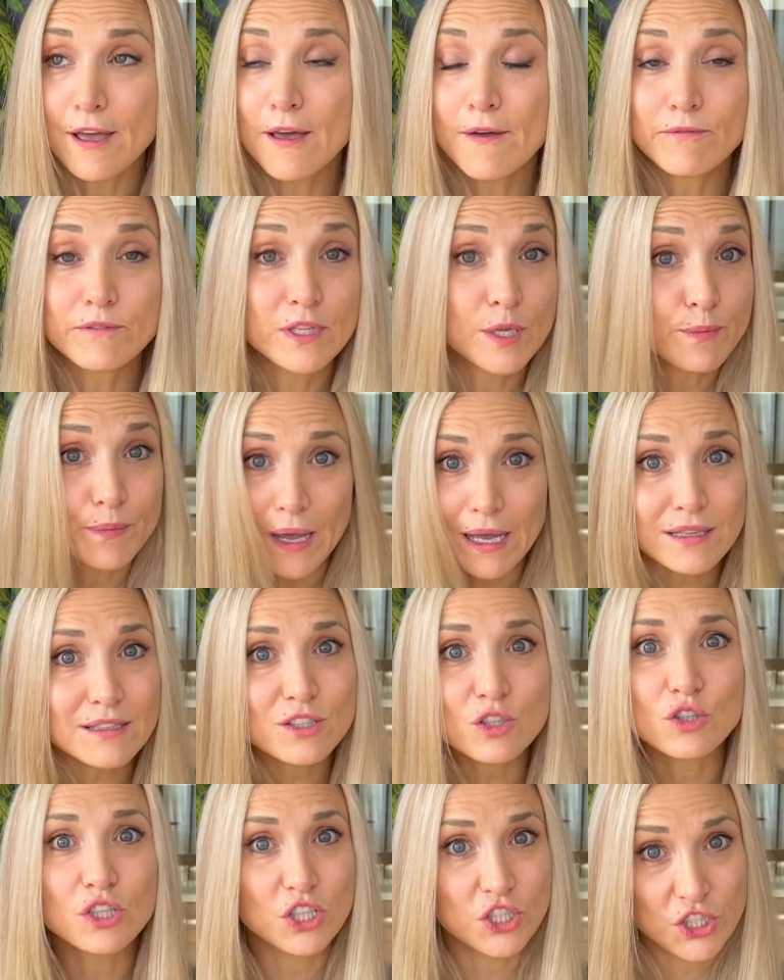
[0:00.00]
Depends
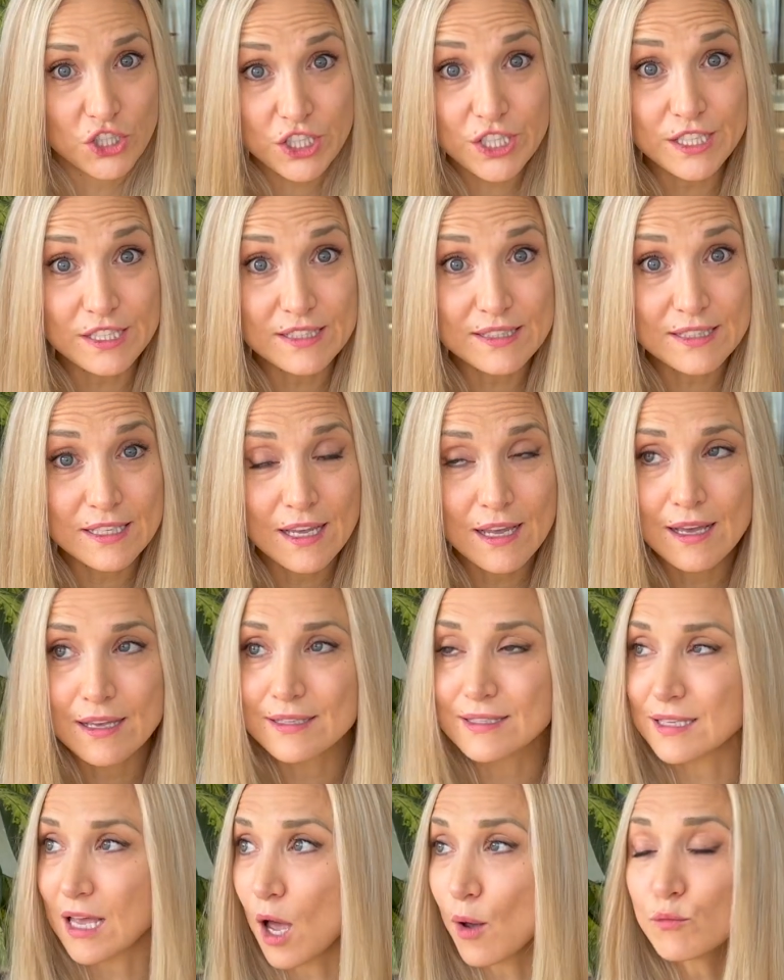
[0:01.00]
on the cheese.
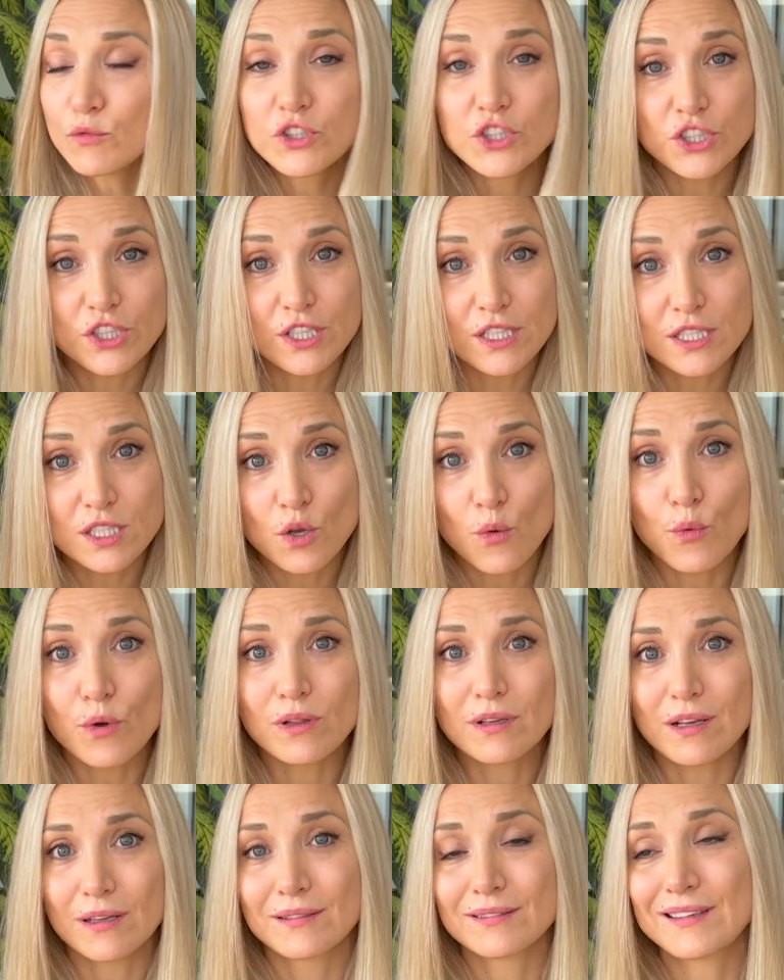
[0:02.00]
Some cheese will
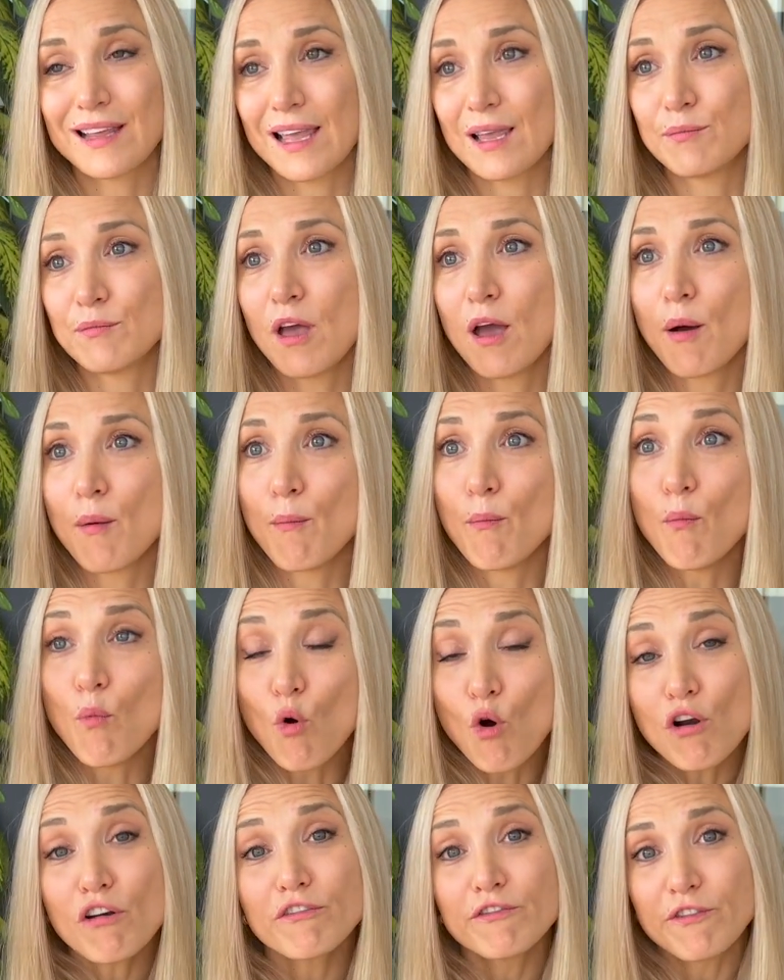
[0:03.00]
contain
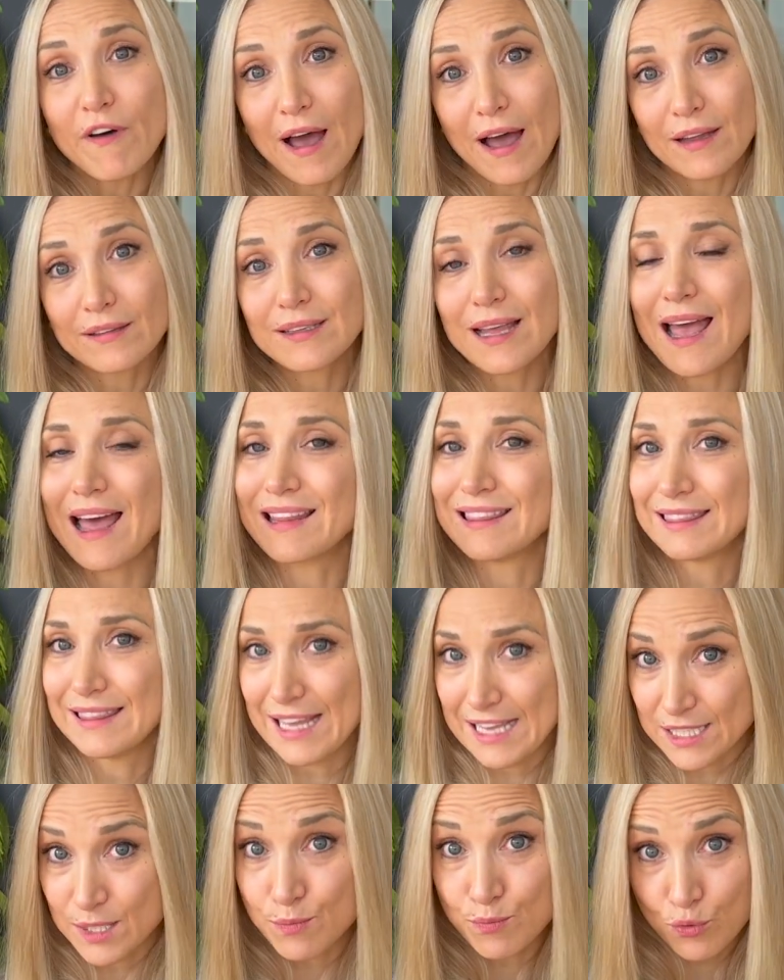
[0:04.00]
more fat and
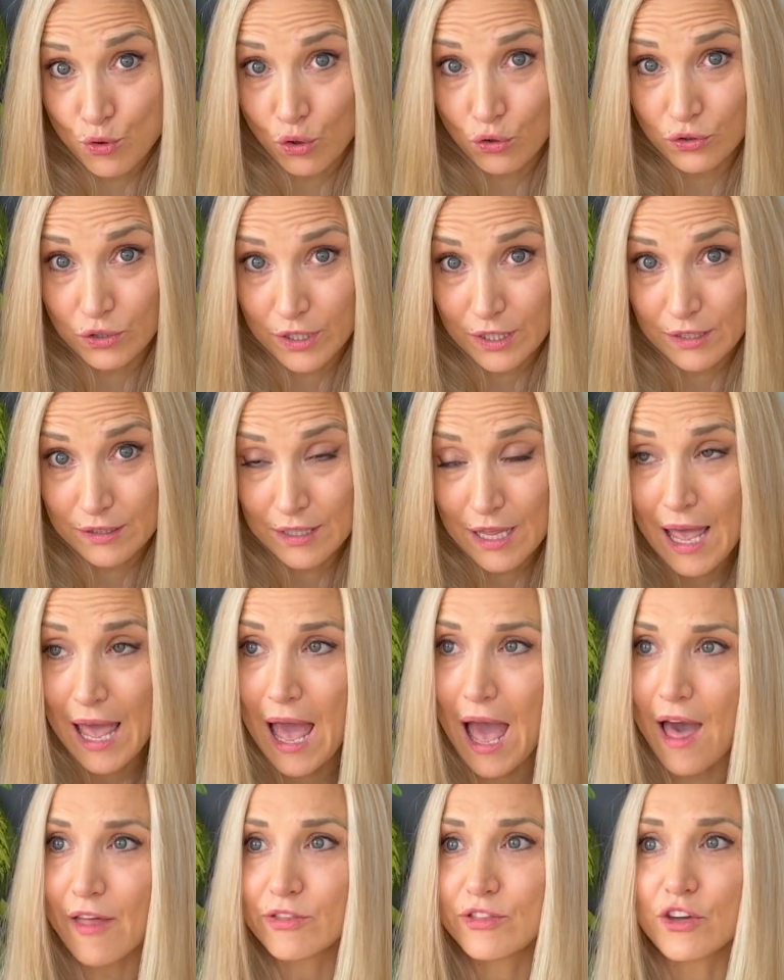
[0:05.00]
less protein,
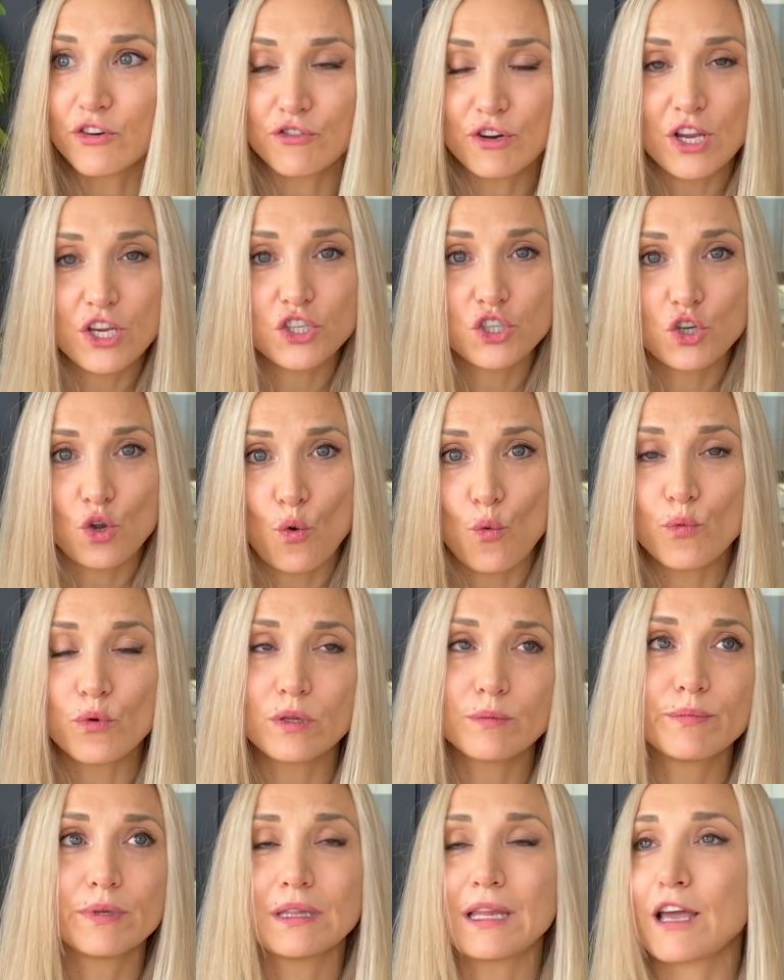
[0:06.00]
and the ratio will
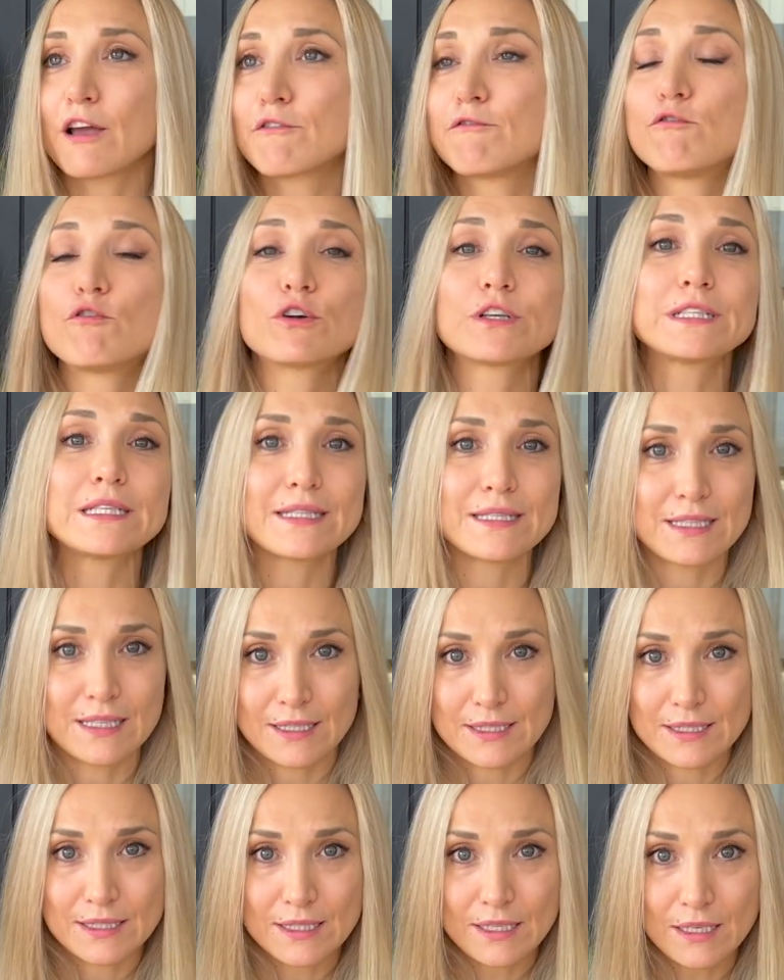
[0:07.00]
be like
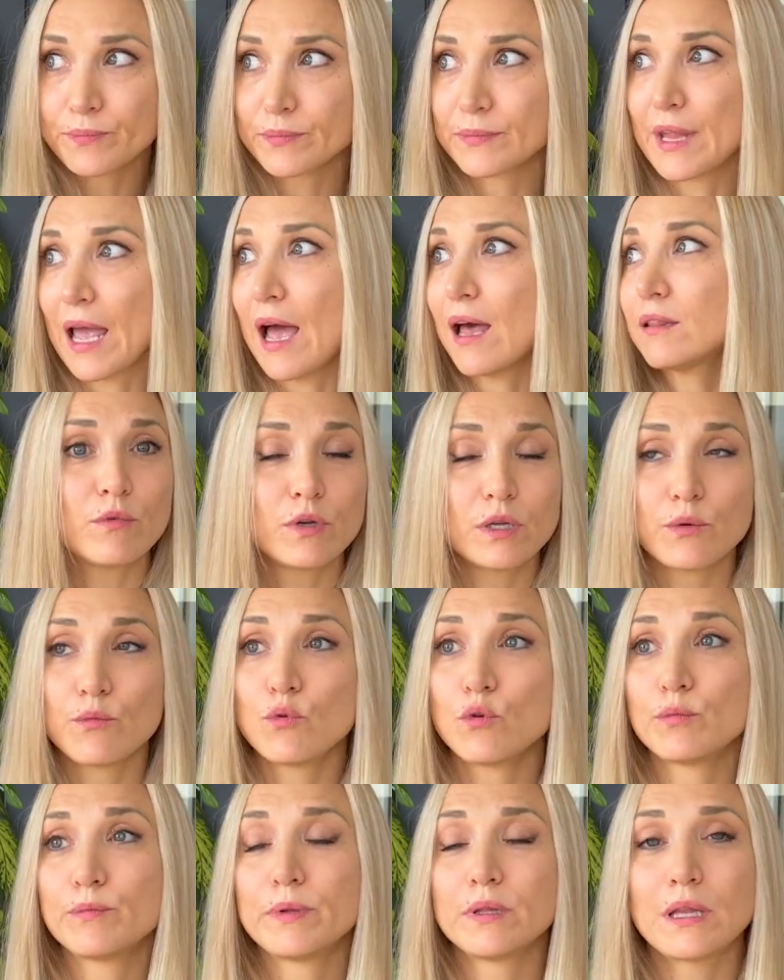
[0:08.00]
40-60. Then it will
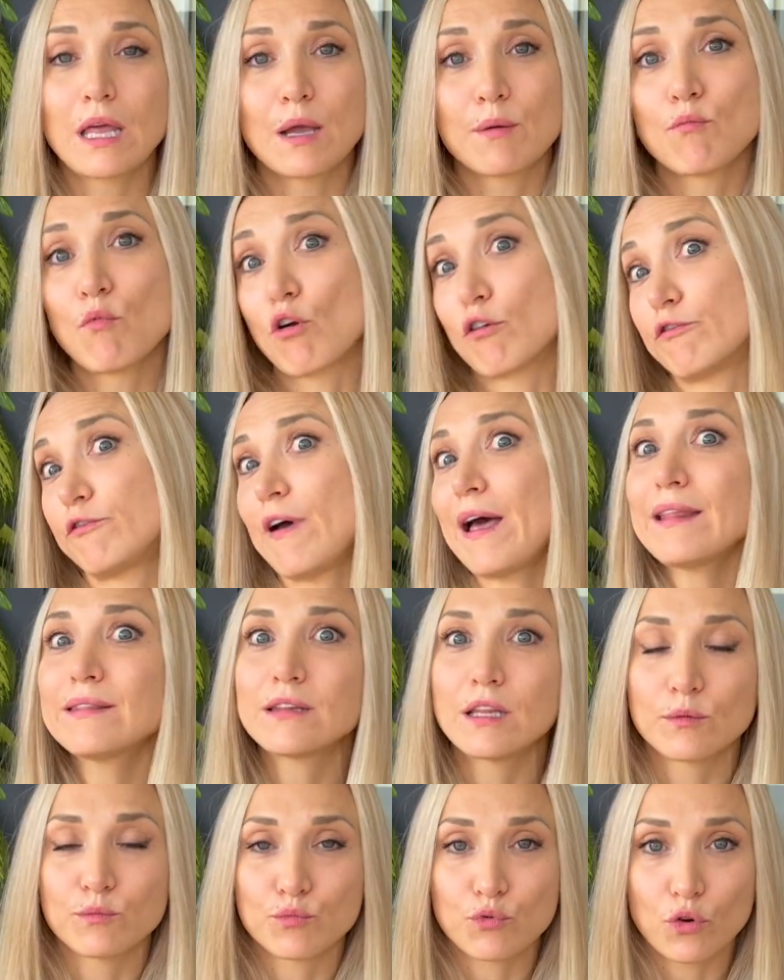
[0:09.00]
be like more fat
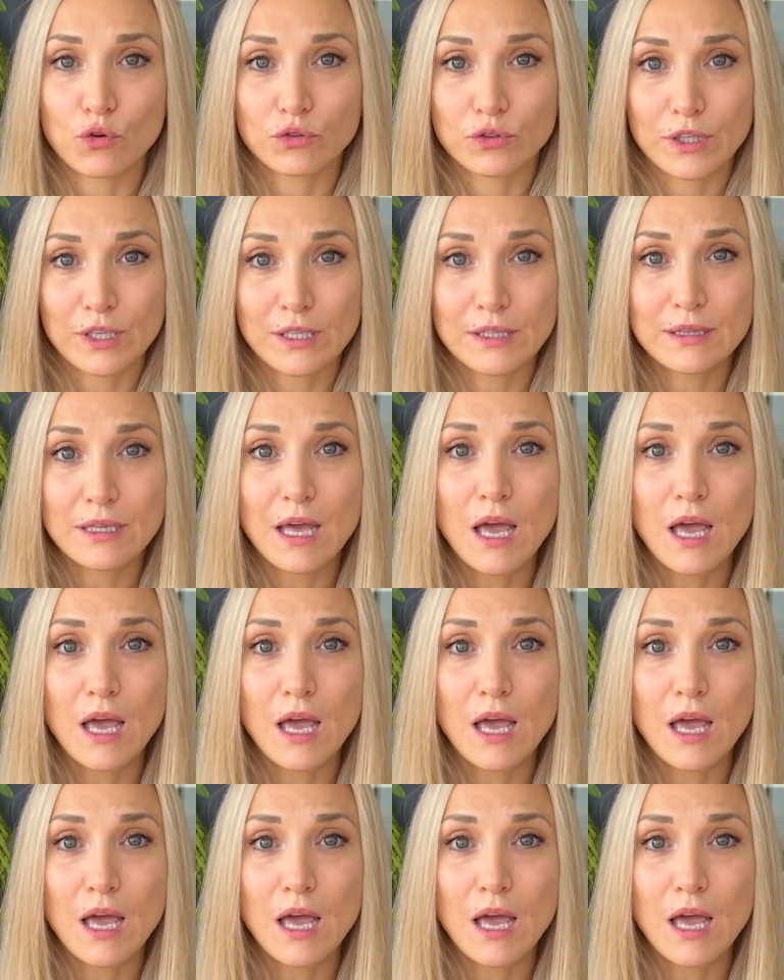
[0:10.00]
than protein.